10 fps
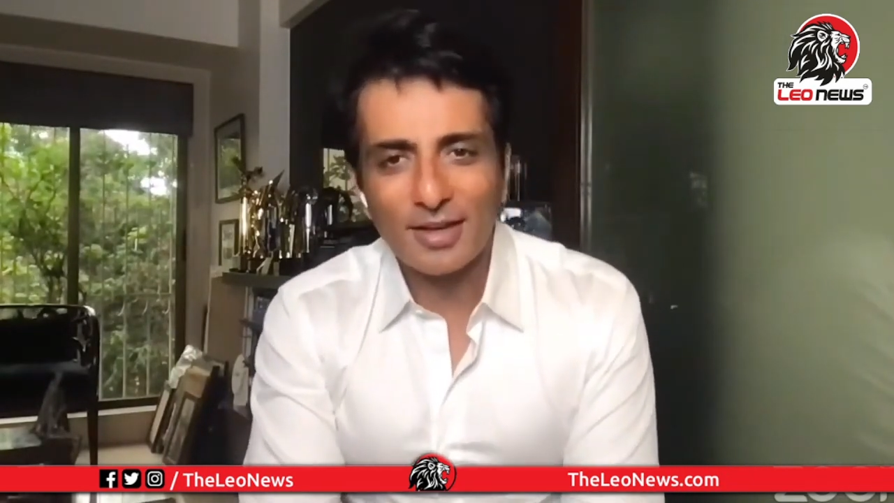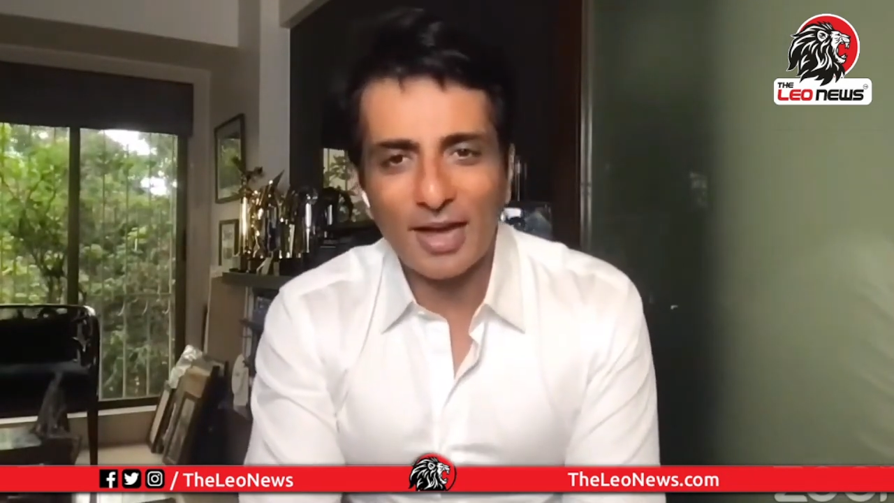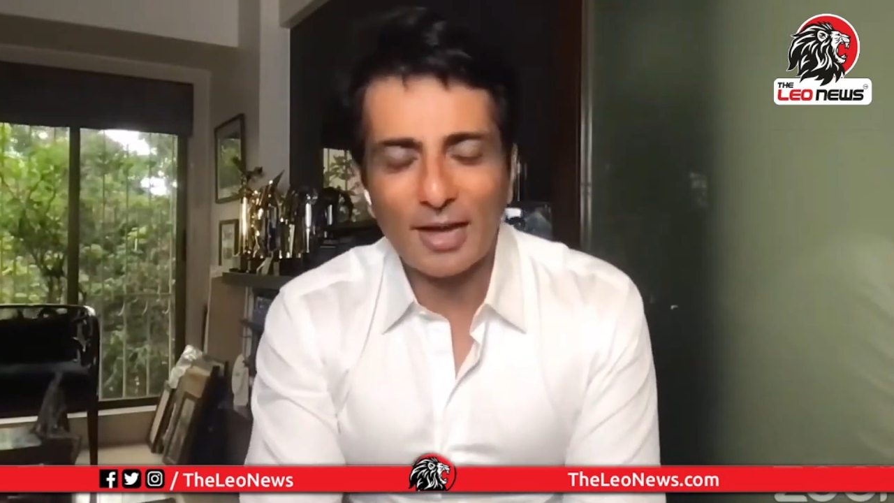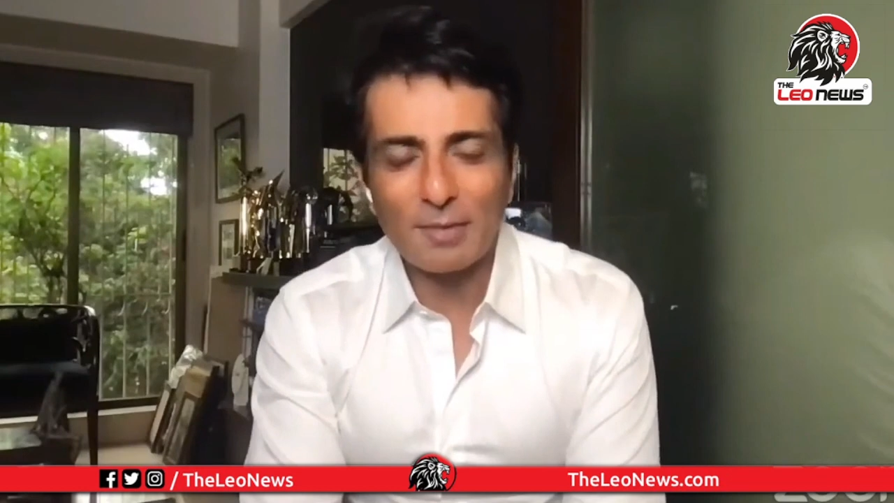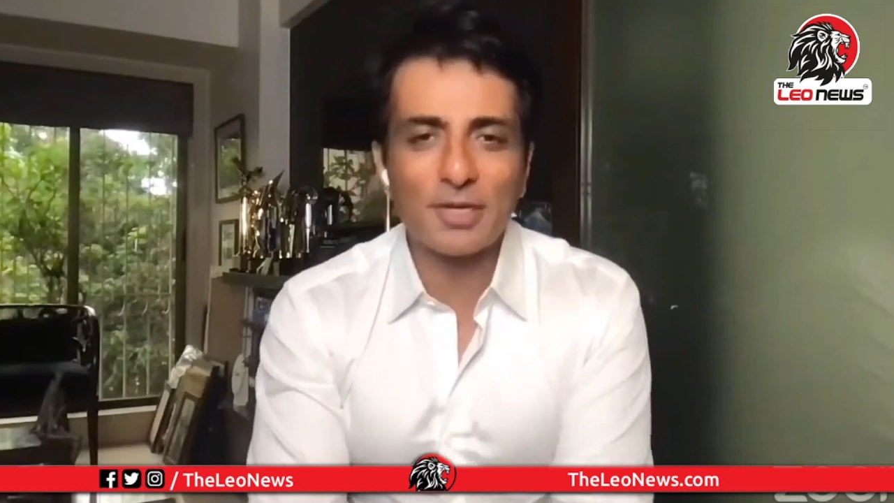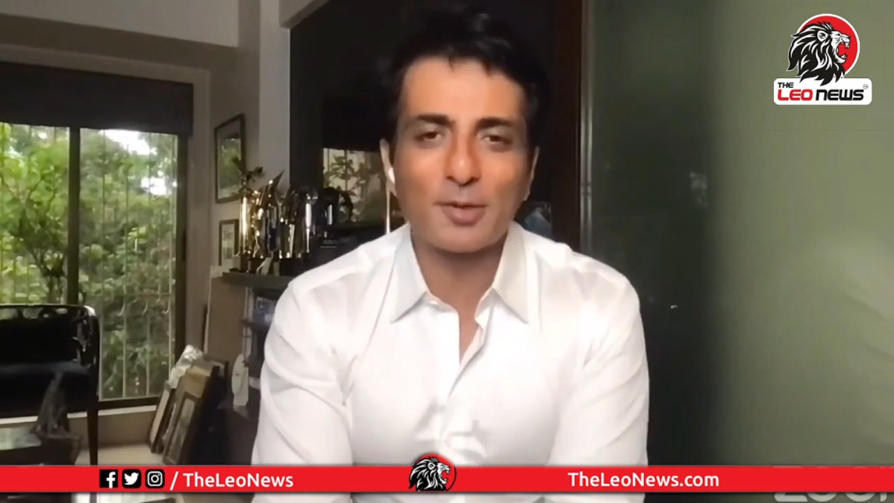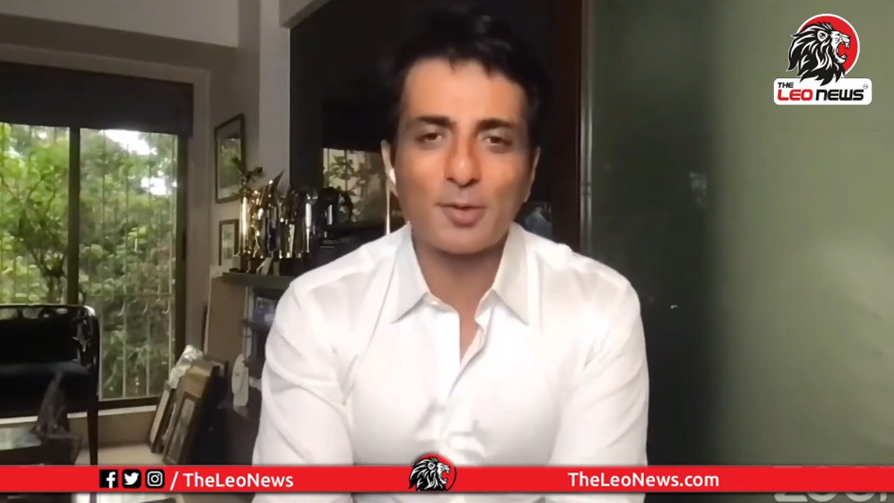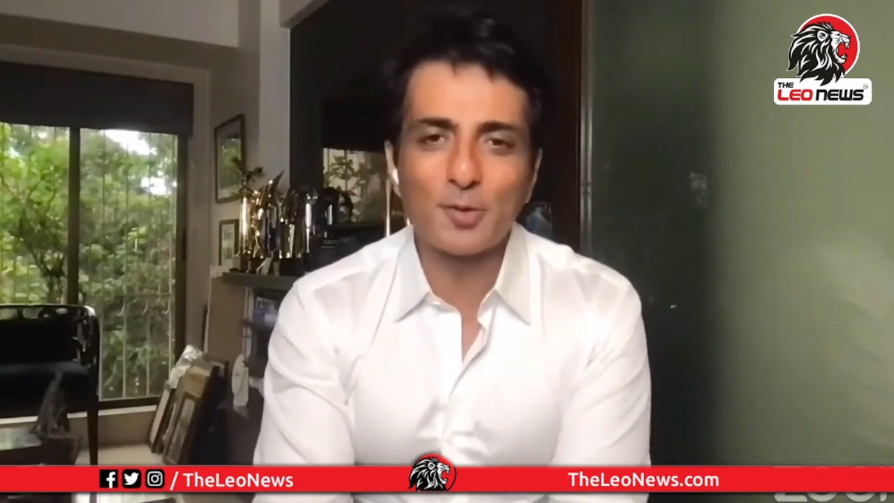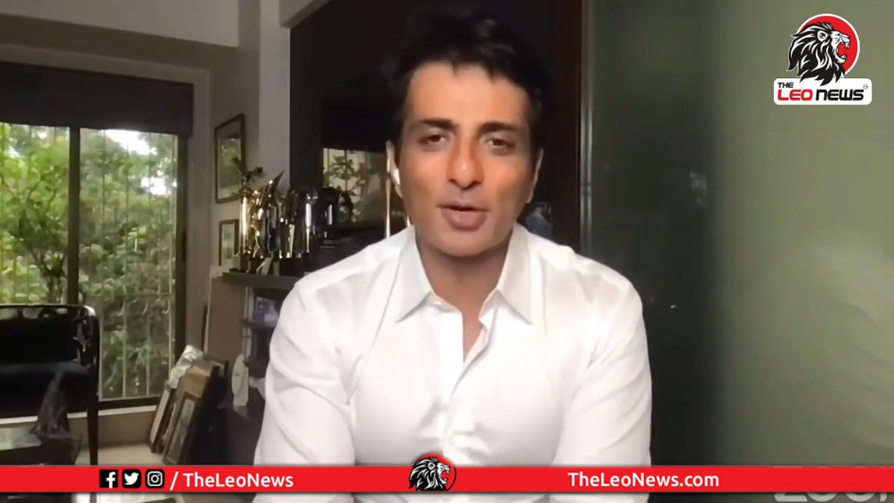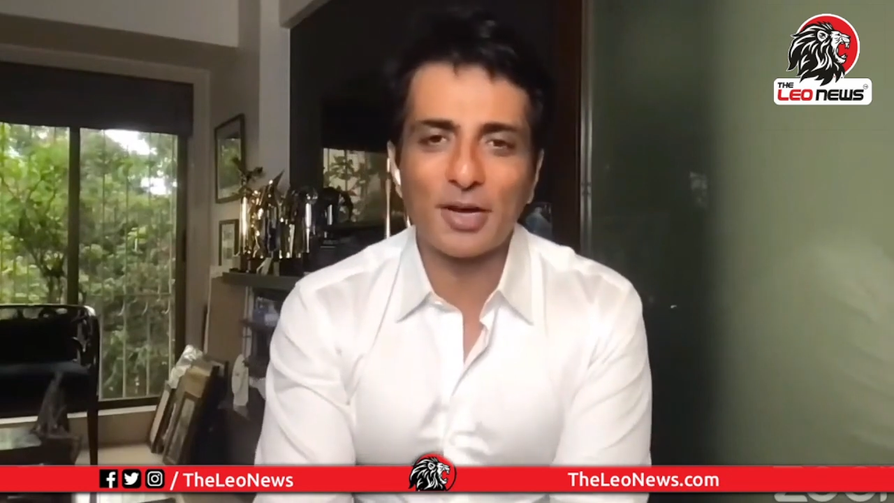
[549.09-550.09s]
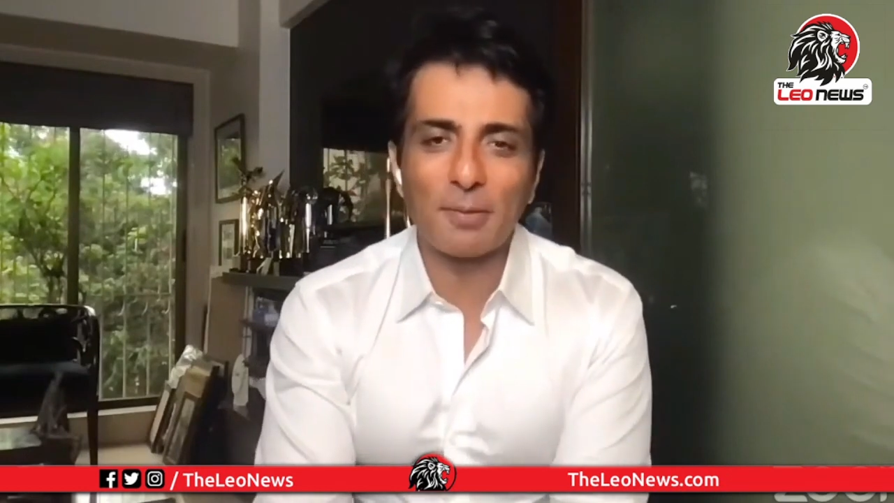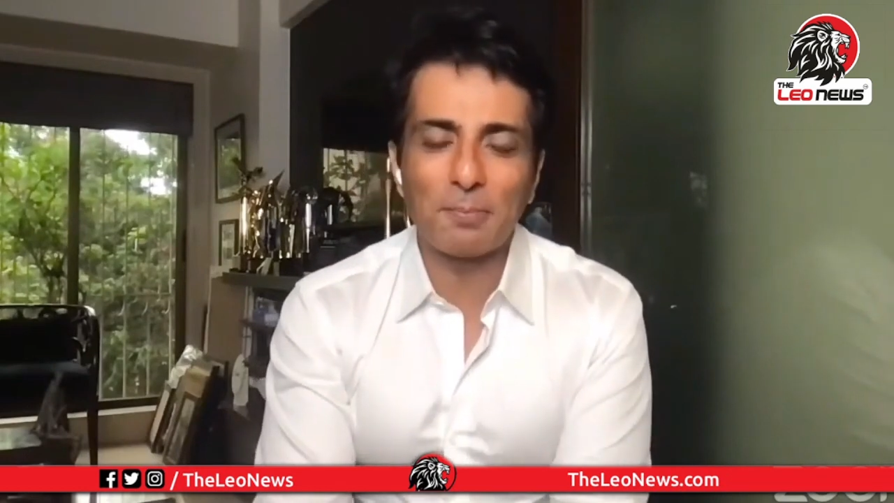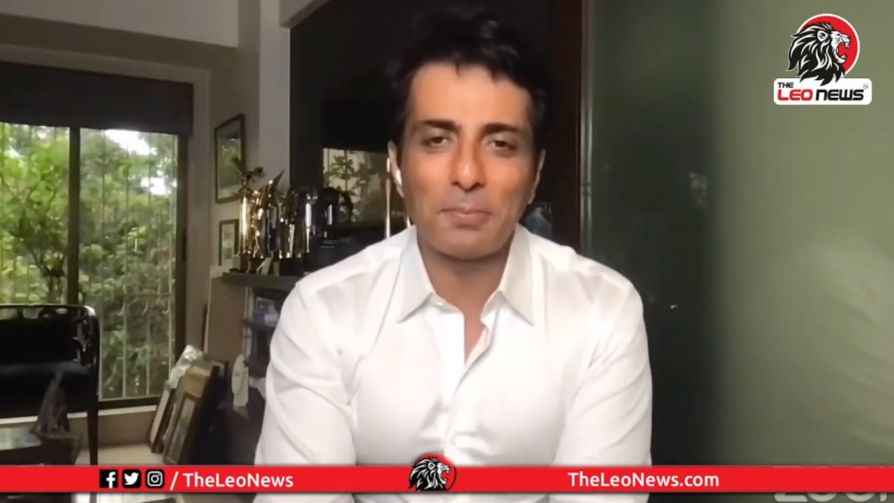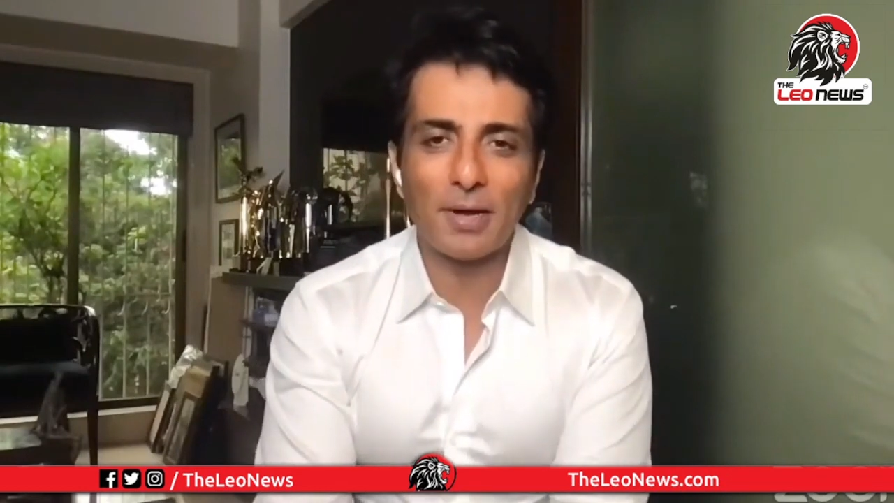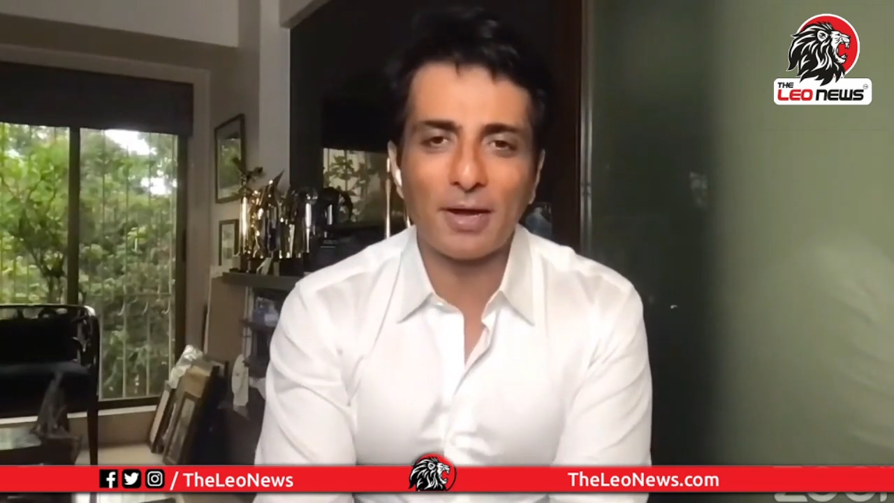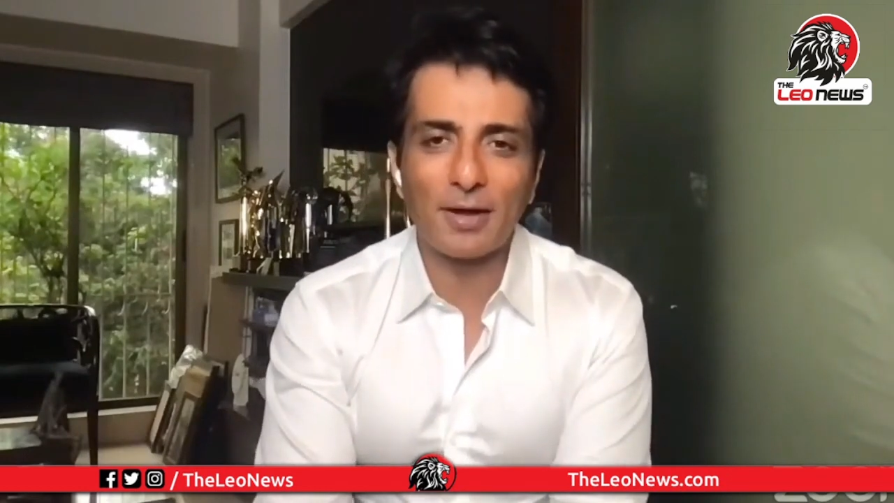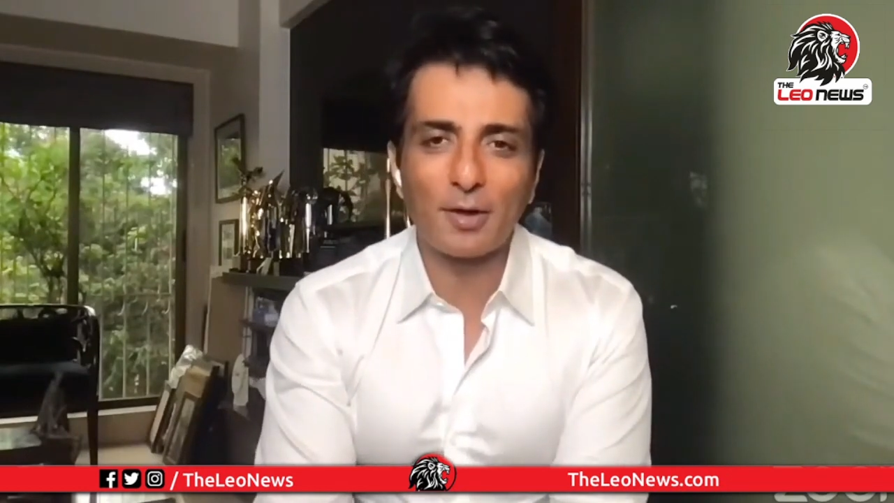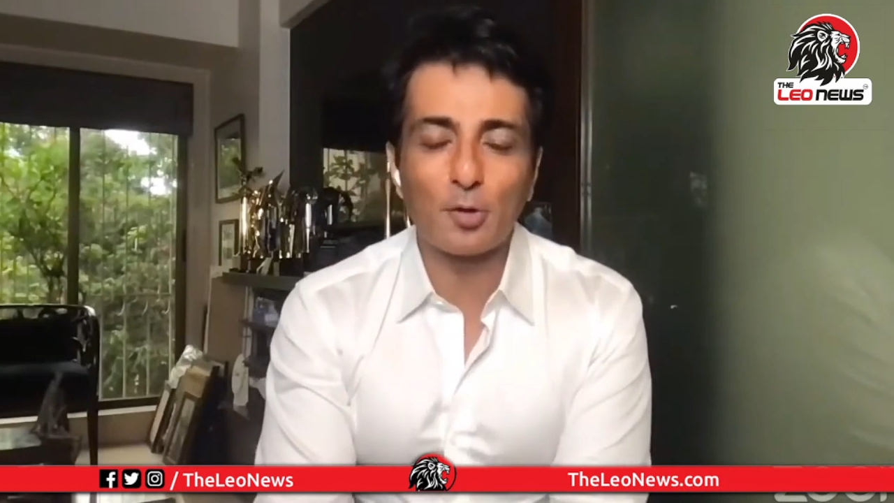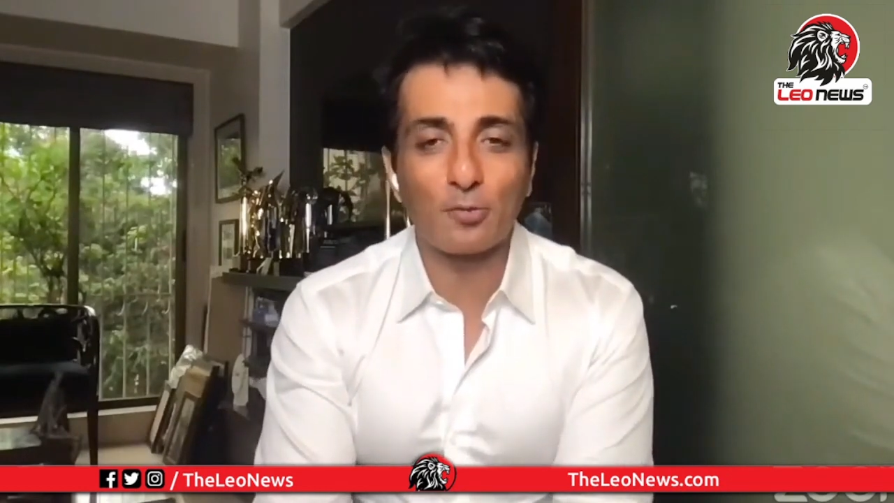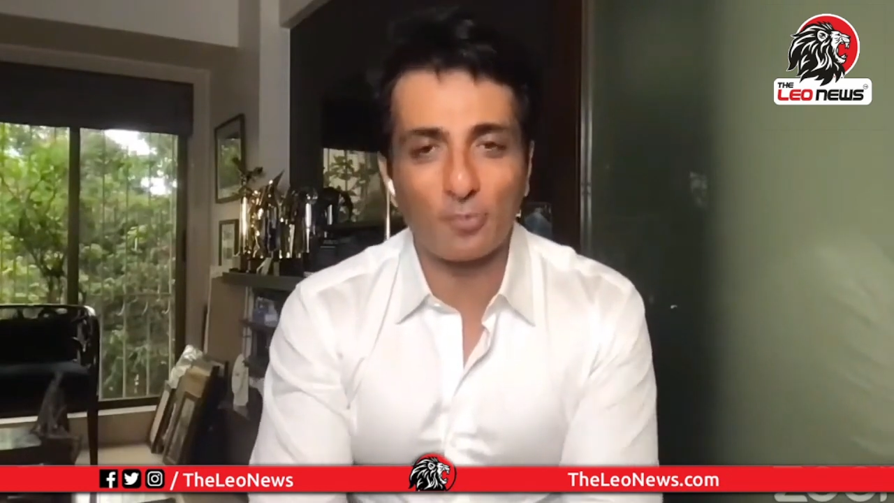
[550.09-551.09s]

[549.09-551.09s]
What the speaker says: I'm there to,